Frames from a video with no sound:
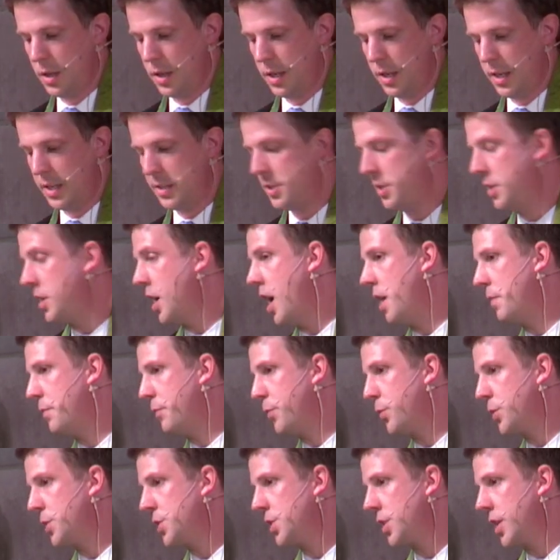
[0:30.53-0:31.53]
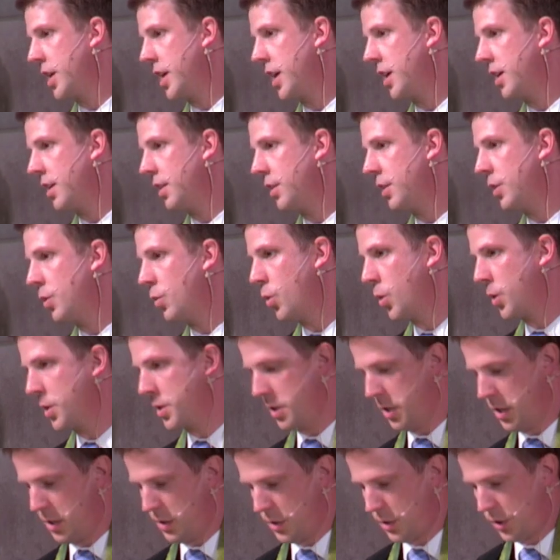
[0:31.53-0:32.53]
and did not forsake the
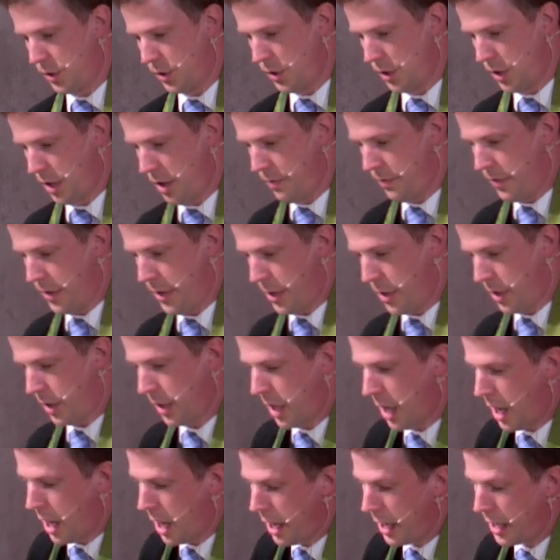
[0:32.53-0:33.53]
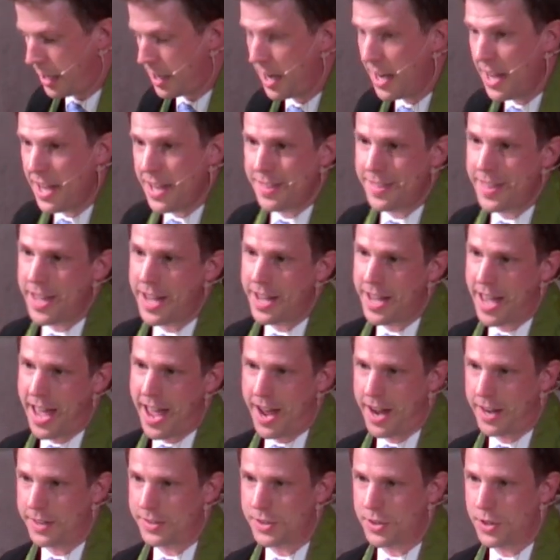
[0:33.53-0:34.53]
ordinance of their God. They
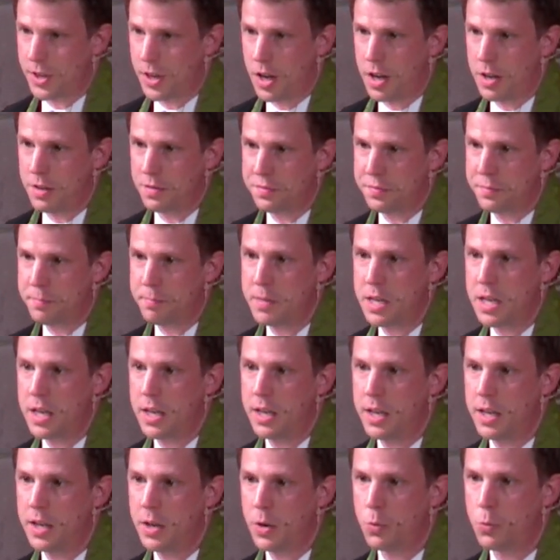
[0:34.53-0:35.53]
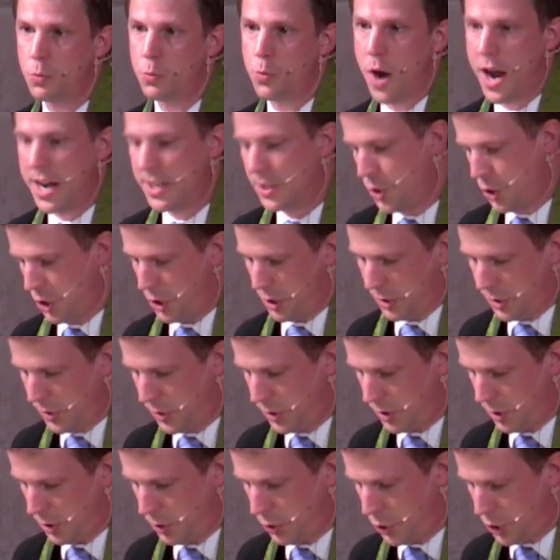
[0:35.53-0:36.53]
ask of me
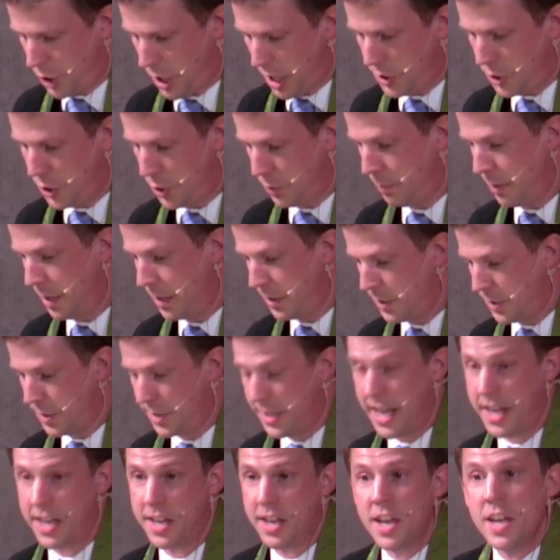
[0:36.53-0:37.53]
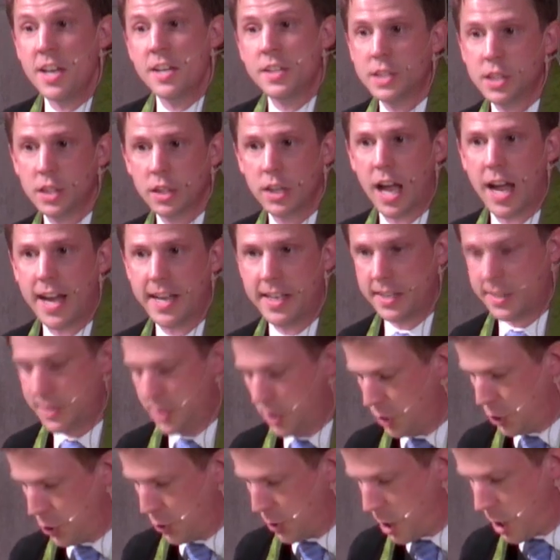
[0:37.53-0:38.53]
righteous judgments. They delight
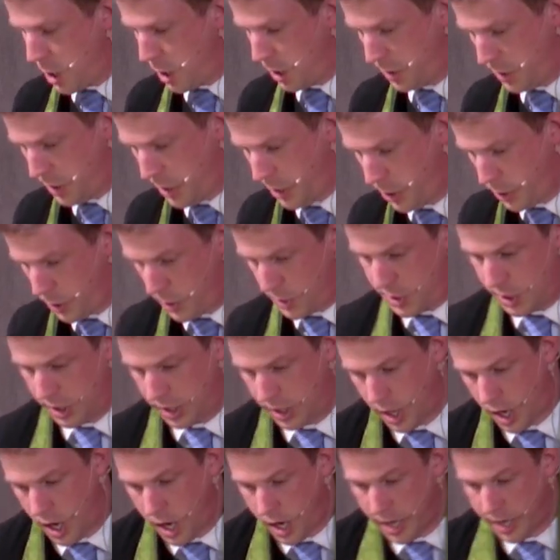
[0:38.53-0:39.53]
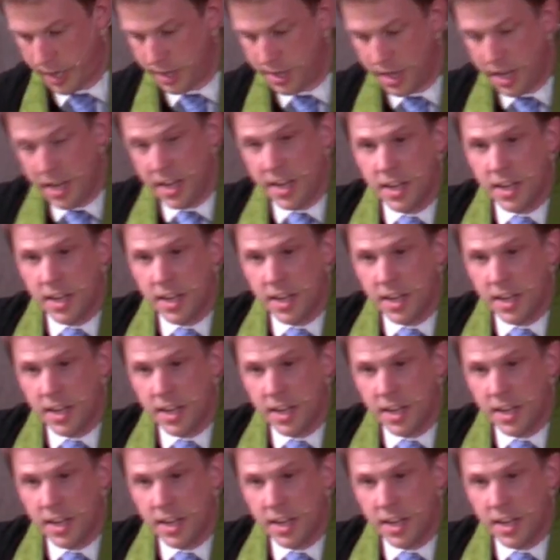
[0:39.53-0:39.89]
to draw near to God.